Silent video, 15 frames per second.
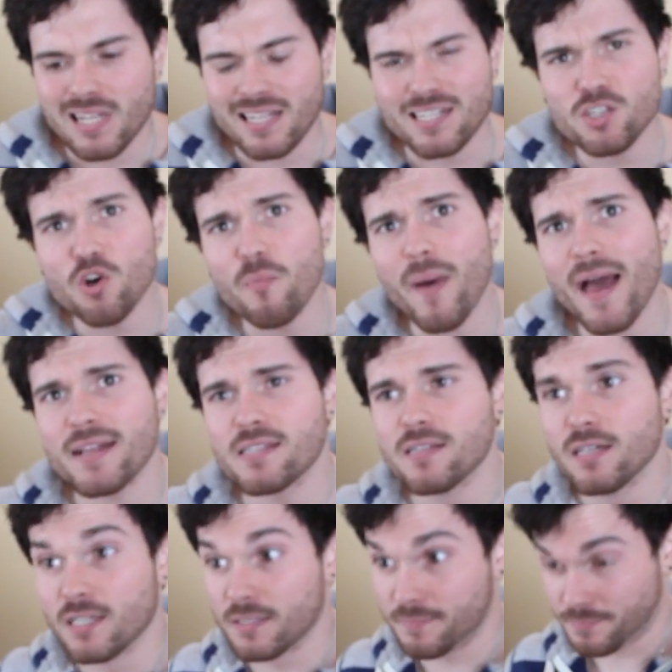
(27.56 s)
Let's go back
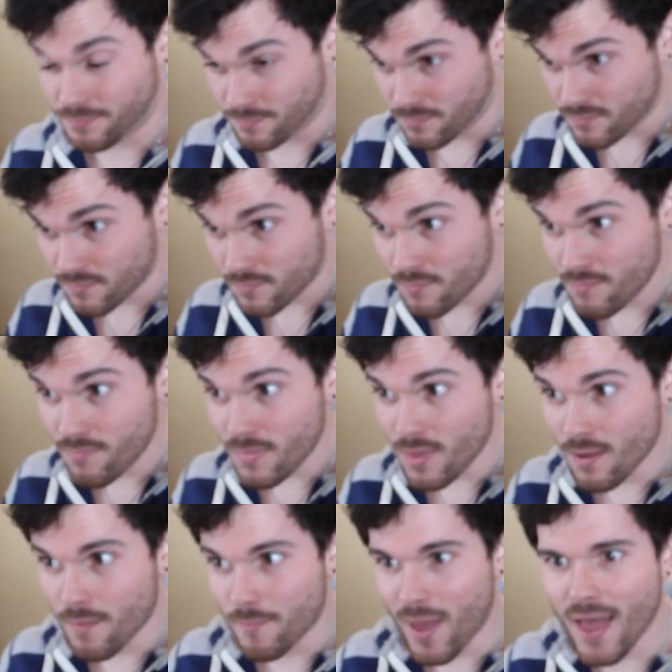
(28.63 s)
to
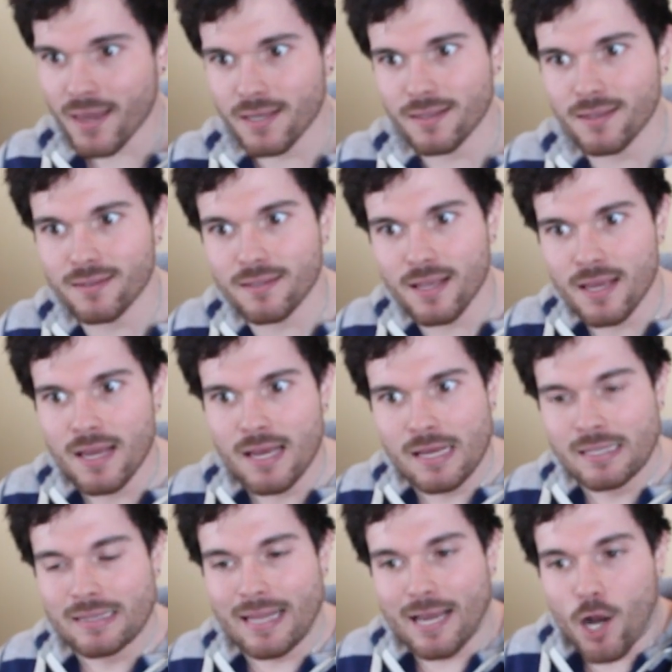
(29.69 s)
back in
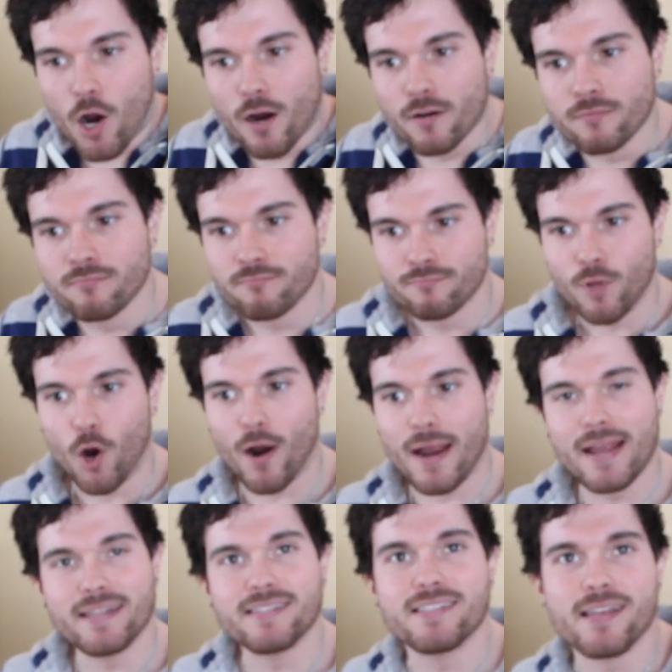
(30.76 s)
our
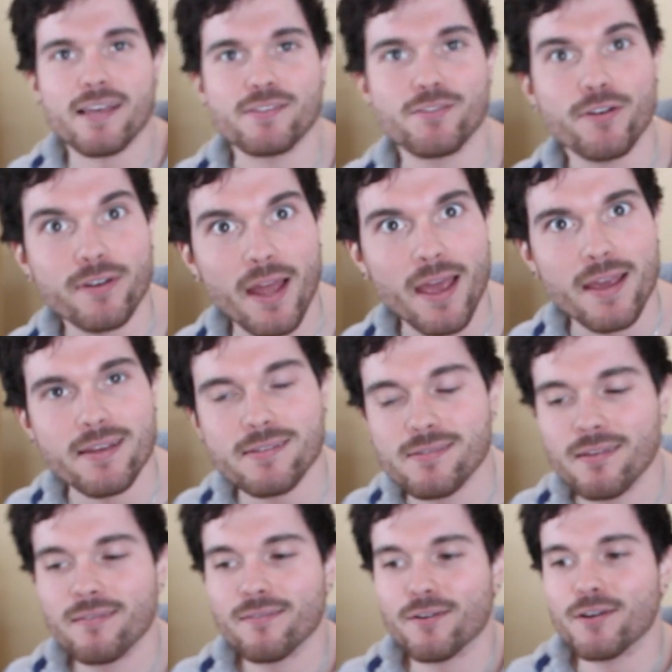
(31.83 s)
ancestor
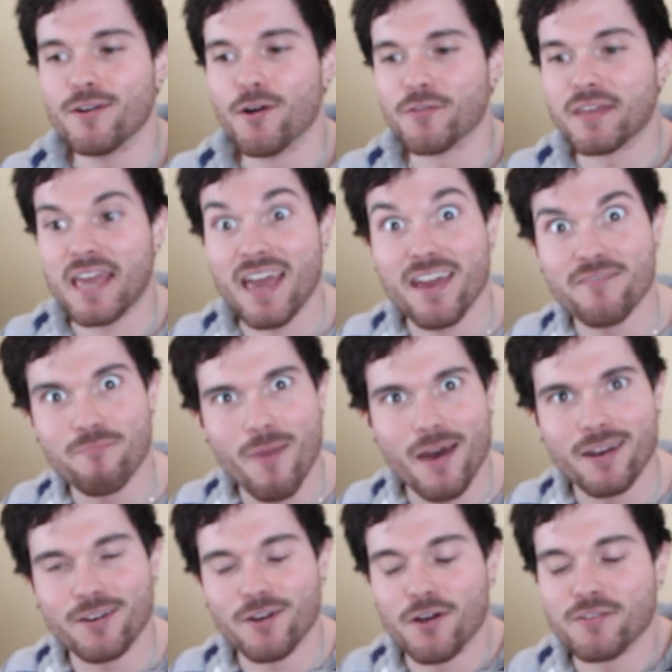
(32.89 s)
days, you know, the
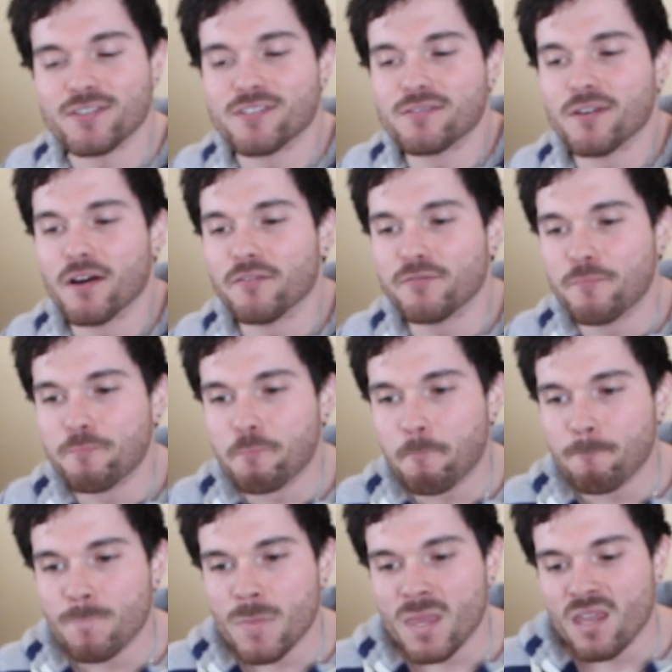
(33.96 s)
cavemen and all this stuff.
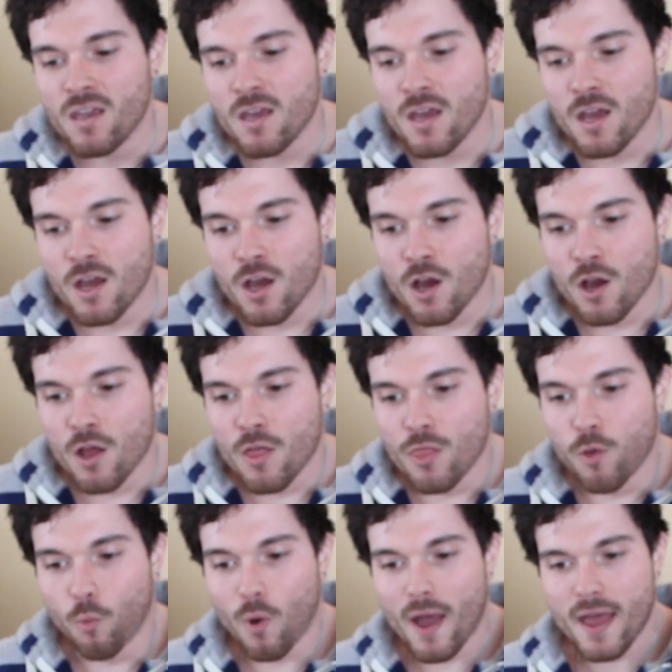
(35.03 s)

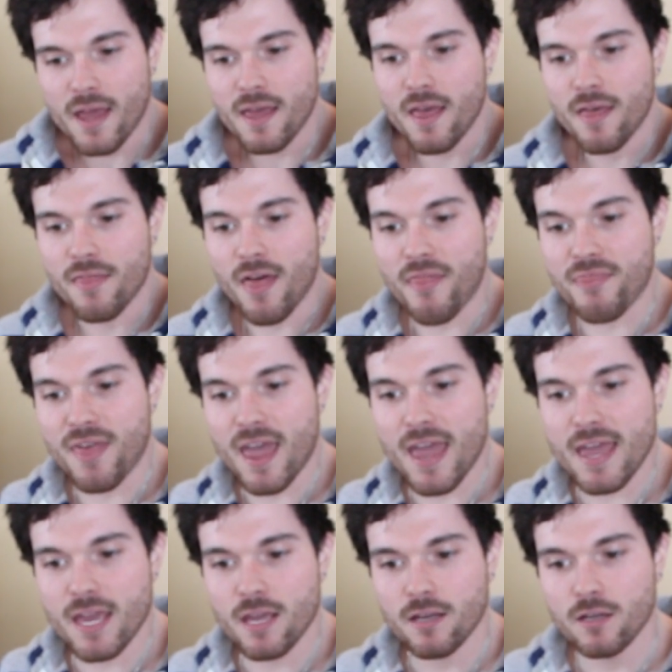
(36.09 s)
The way that
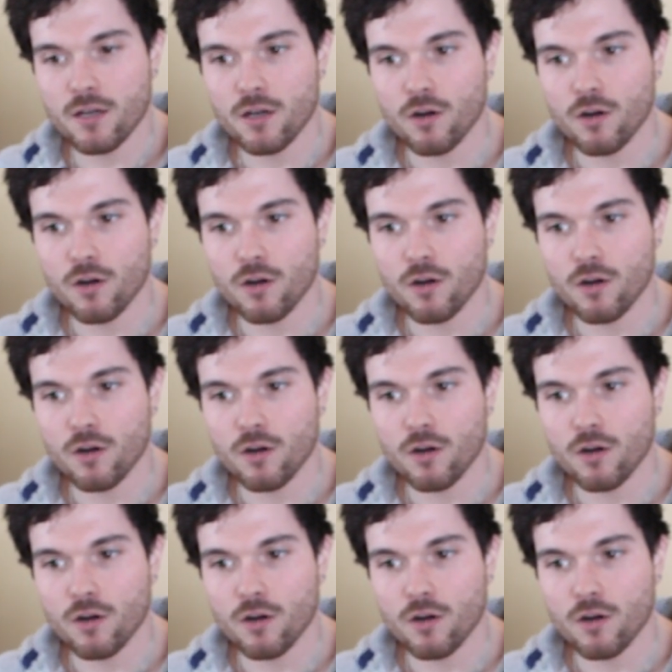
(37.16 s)
they